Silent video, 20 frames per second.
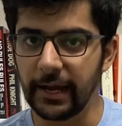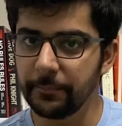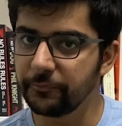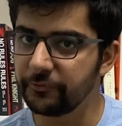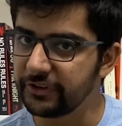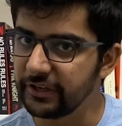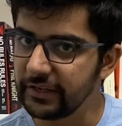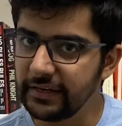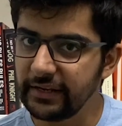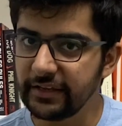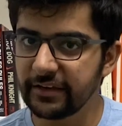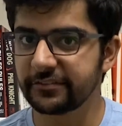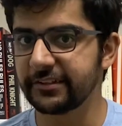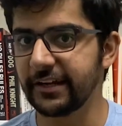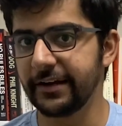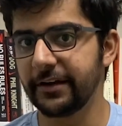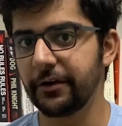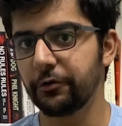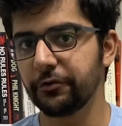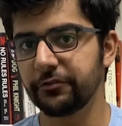I'm really
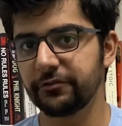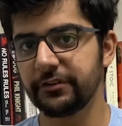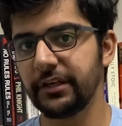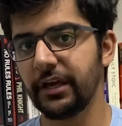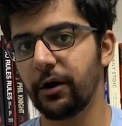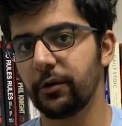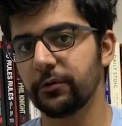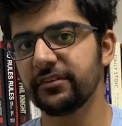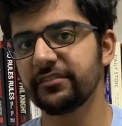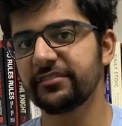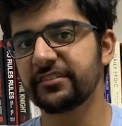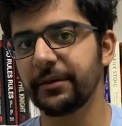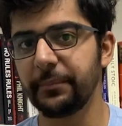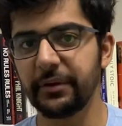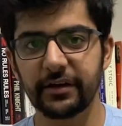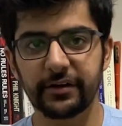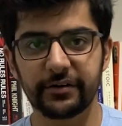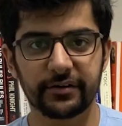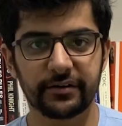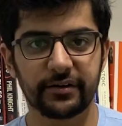excited to see how the
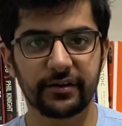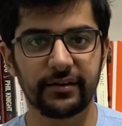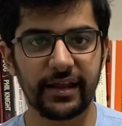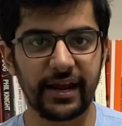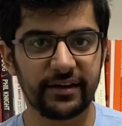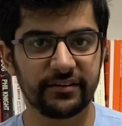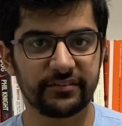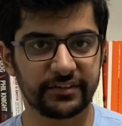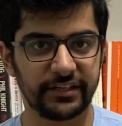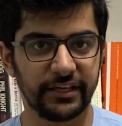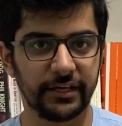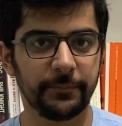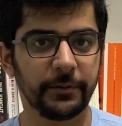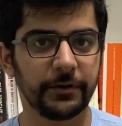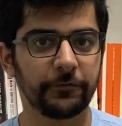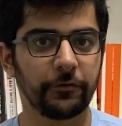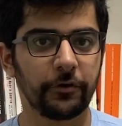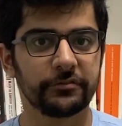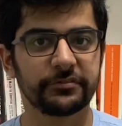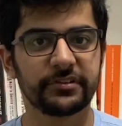semiconductor
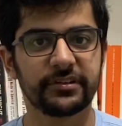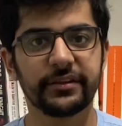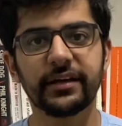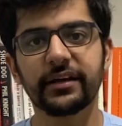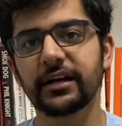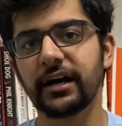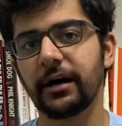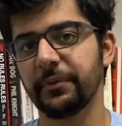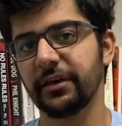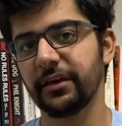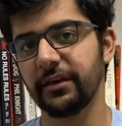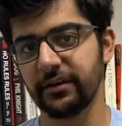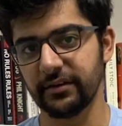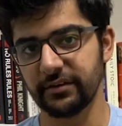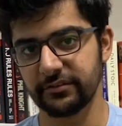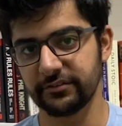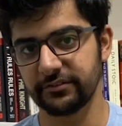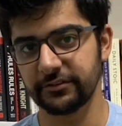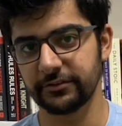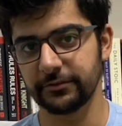landscape evolves in the coming
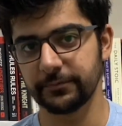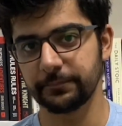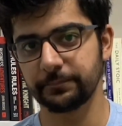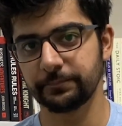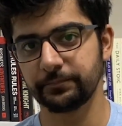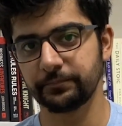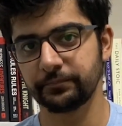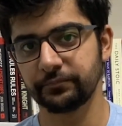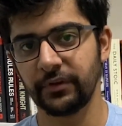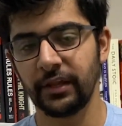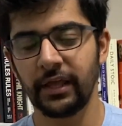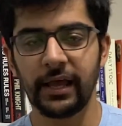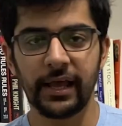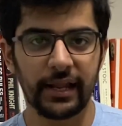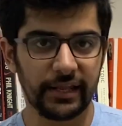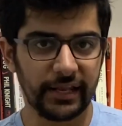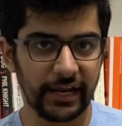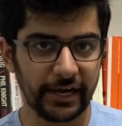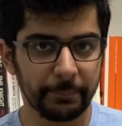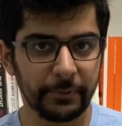years.
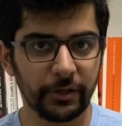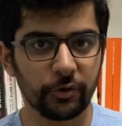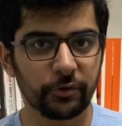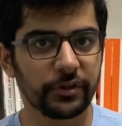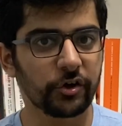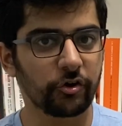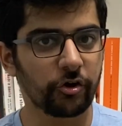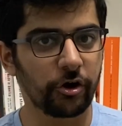Let me know in